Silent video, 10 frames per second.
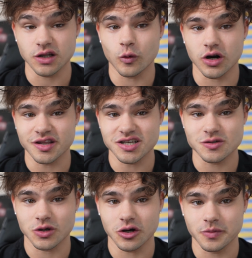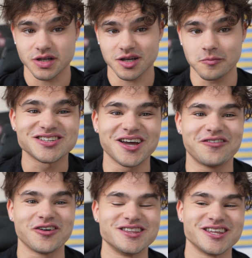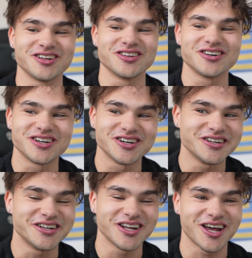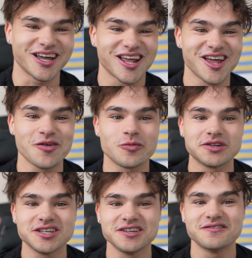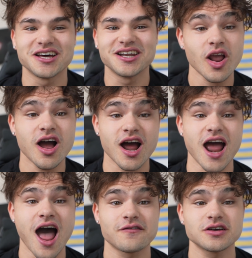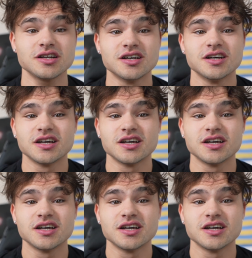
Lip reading: wanted this one opened up. Everything looked good, and I can't believe that I have it.